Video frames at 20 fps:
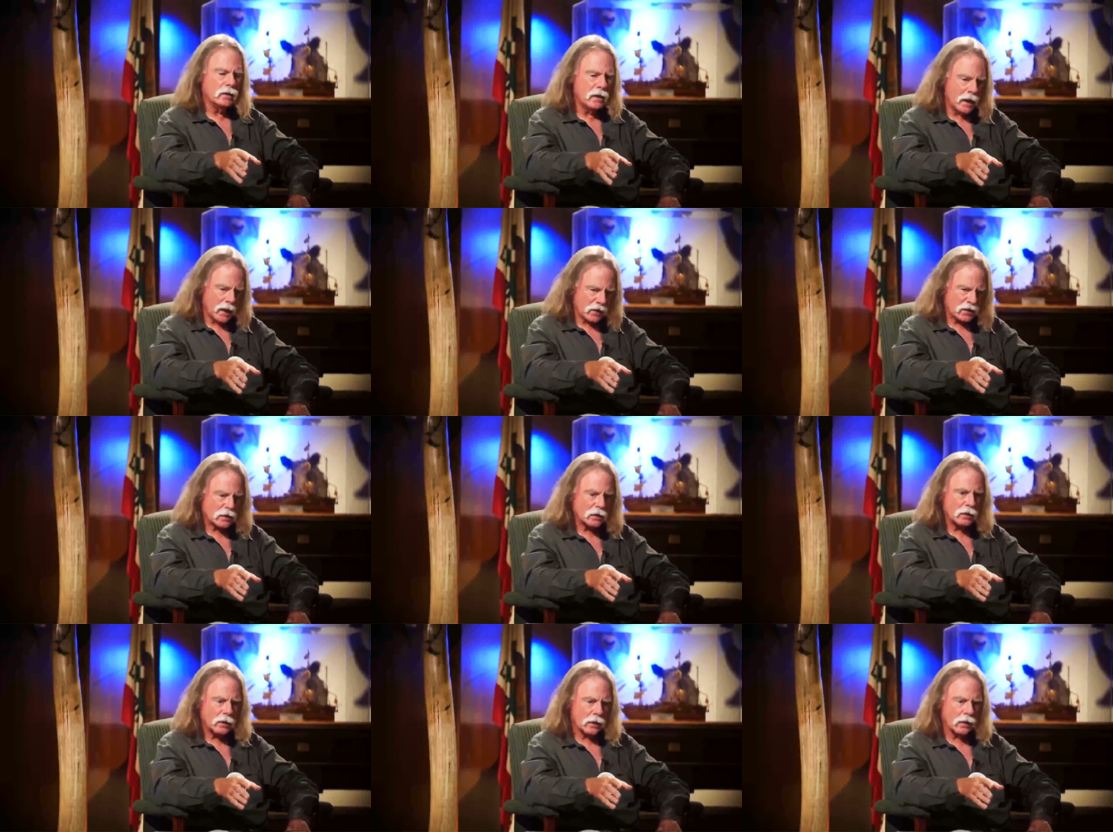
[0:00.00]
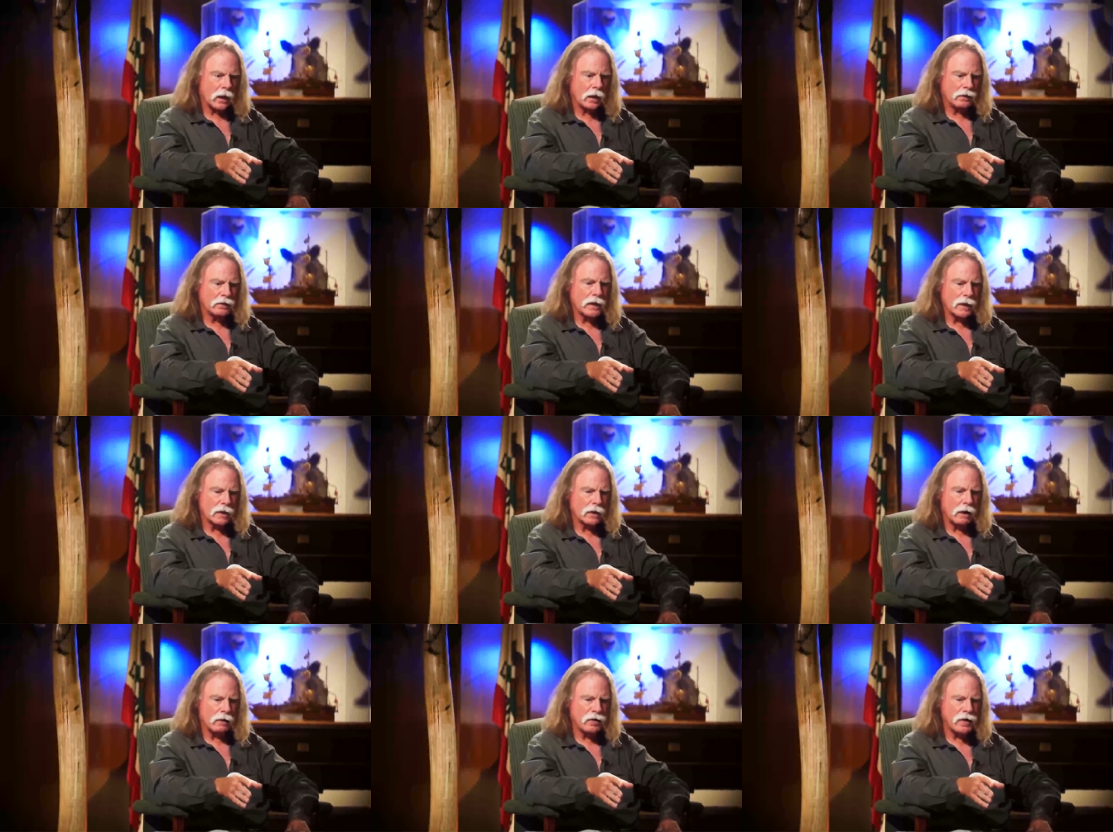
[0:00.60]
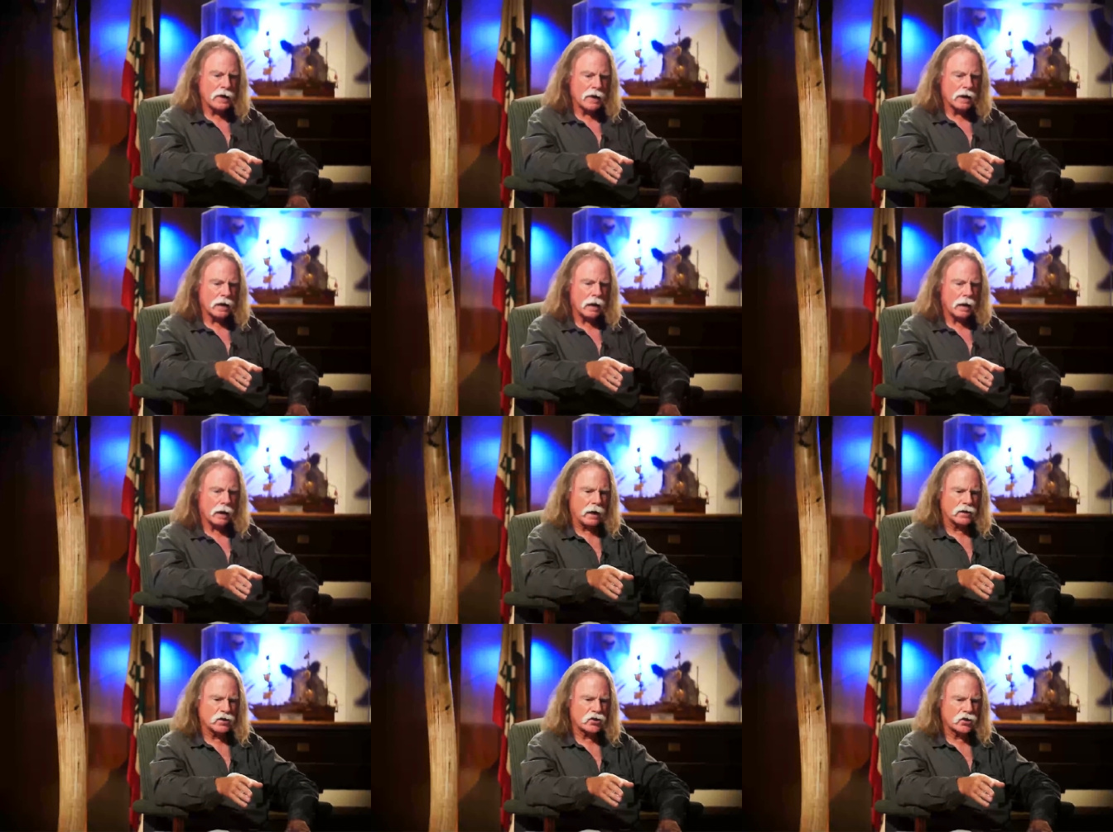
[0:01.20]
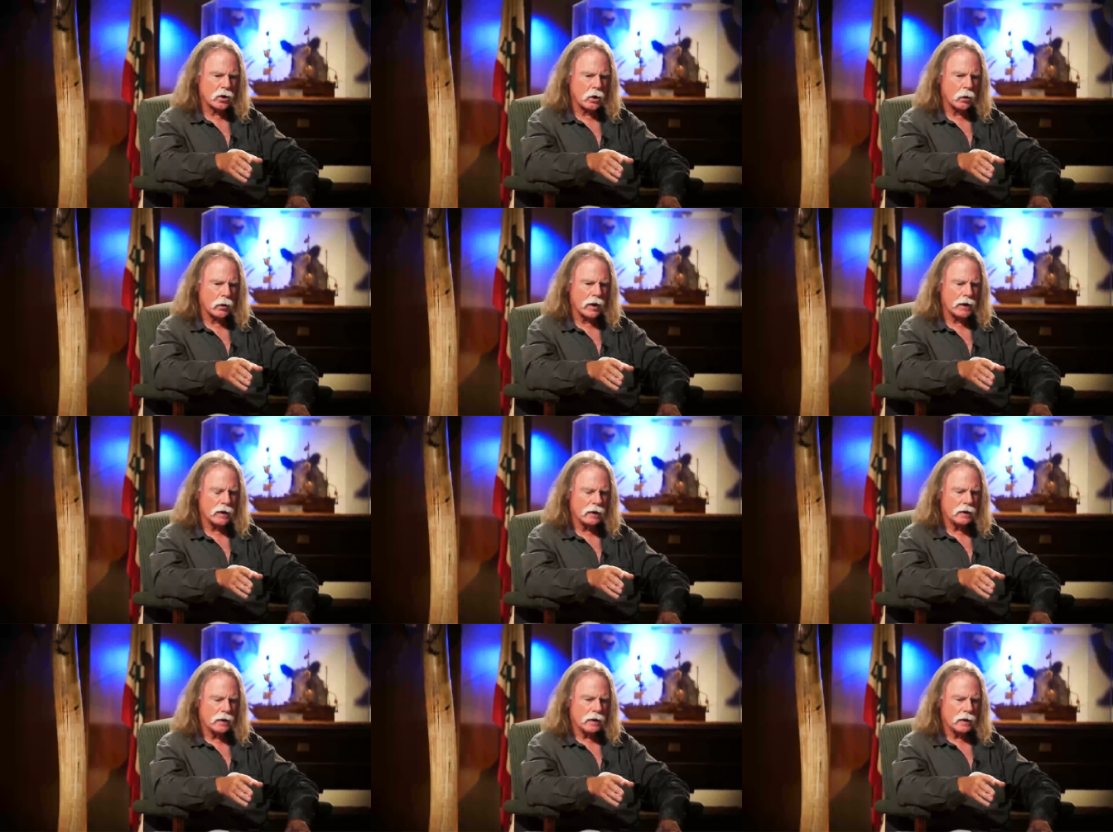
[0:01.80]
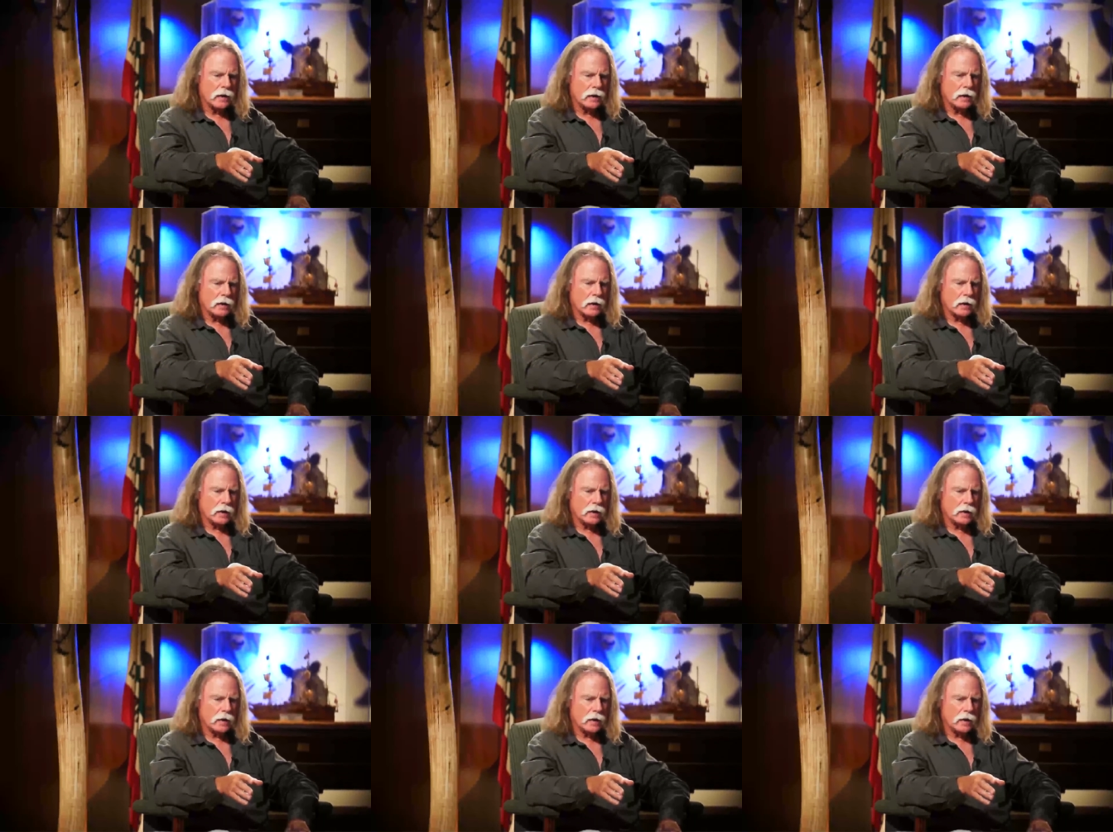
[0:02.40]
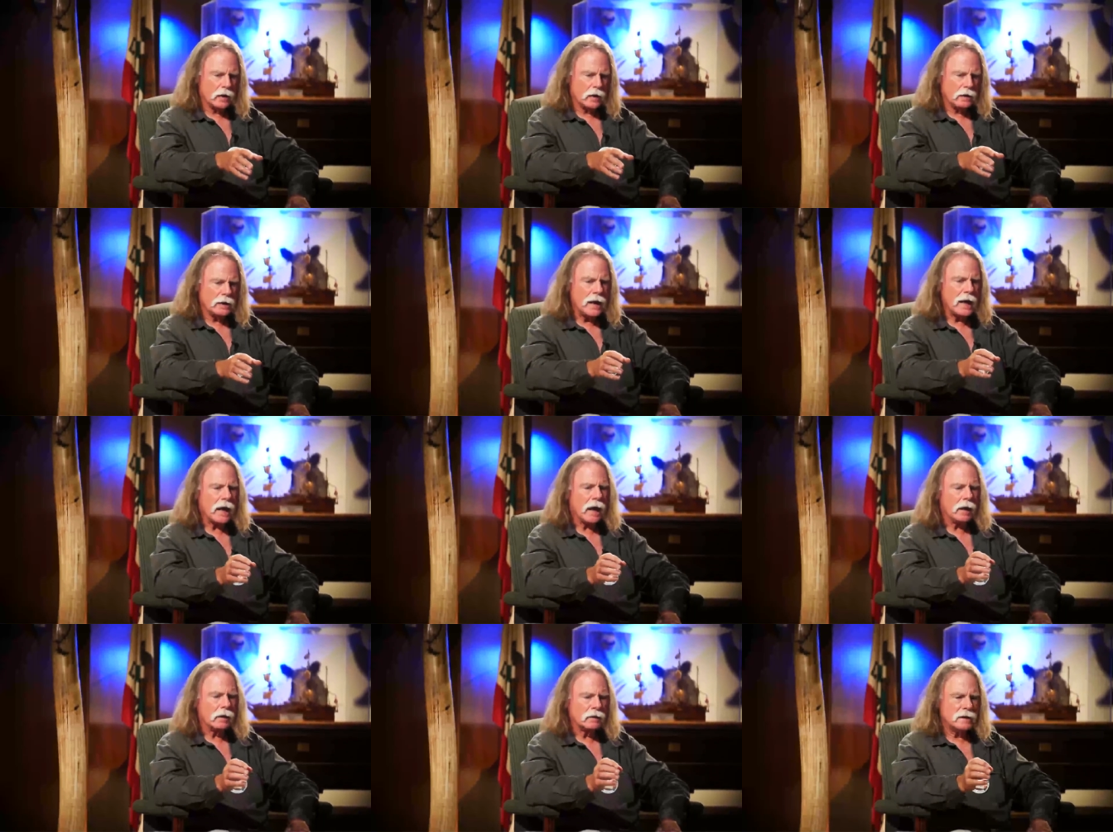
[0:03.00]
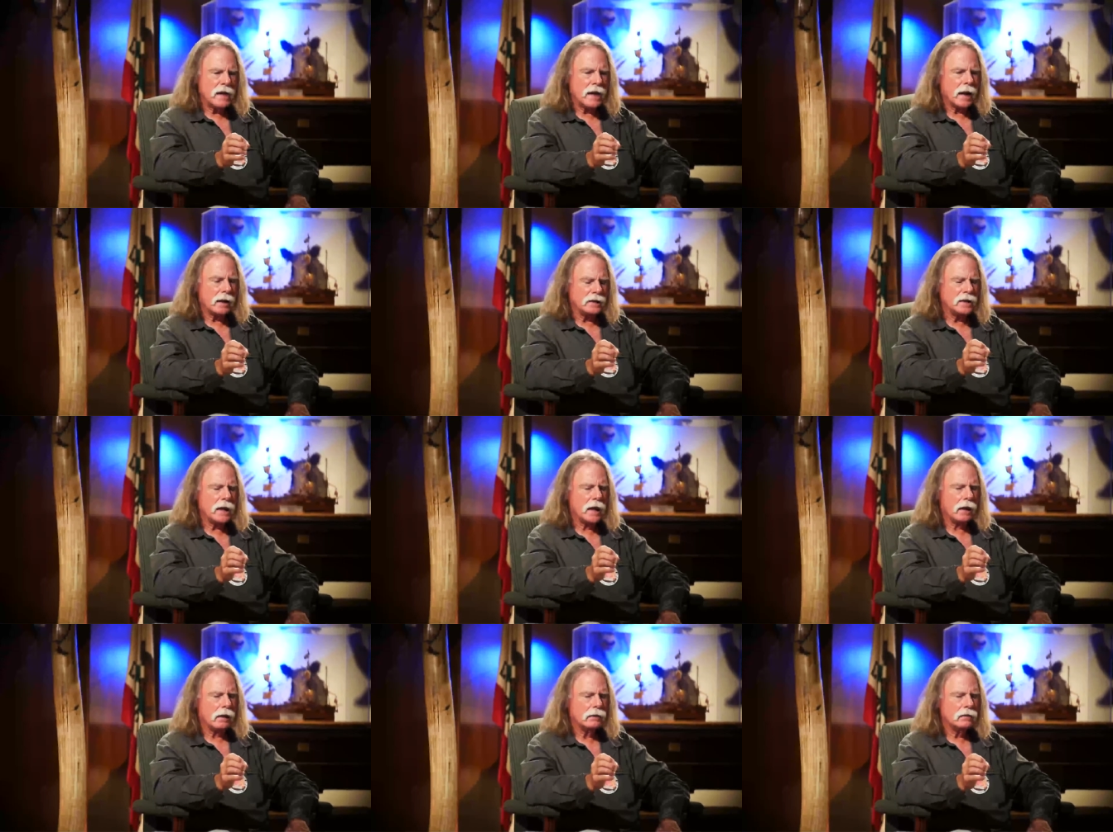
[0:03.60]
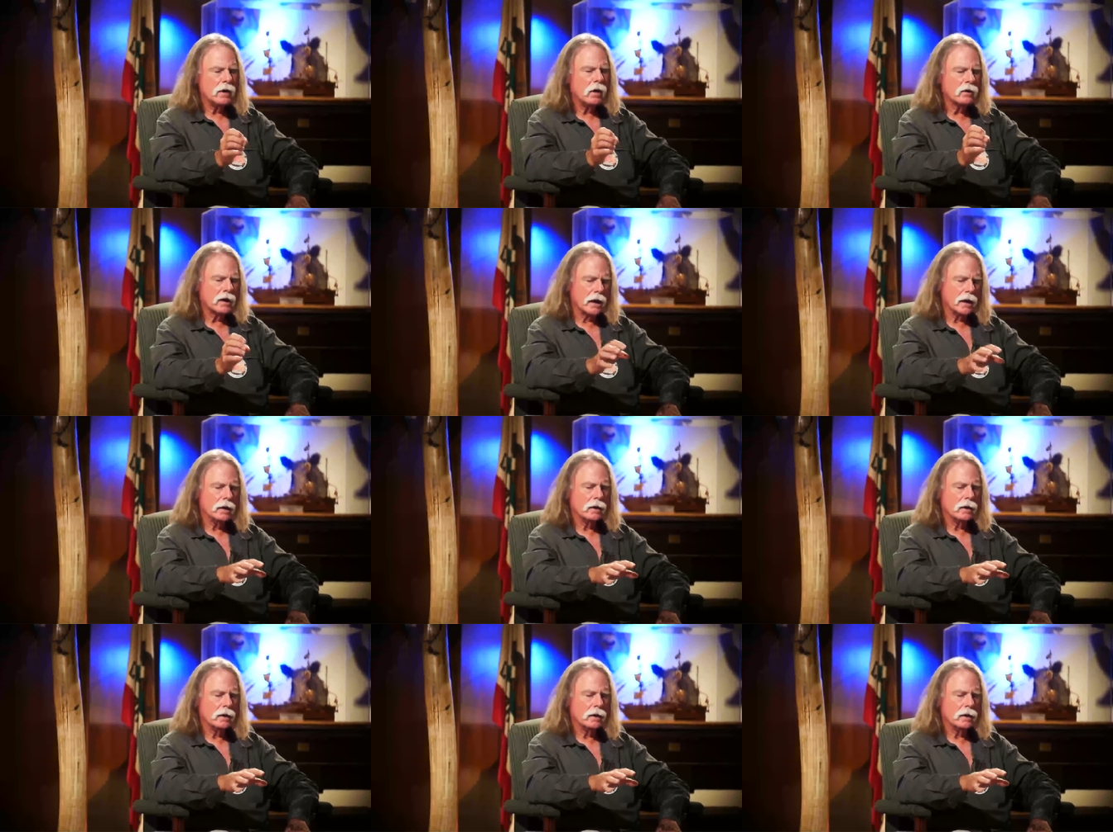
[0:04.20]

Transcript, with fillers: Next, I think I think I show it. Yeah, yeah, yeah. Okay,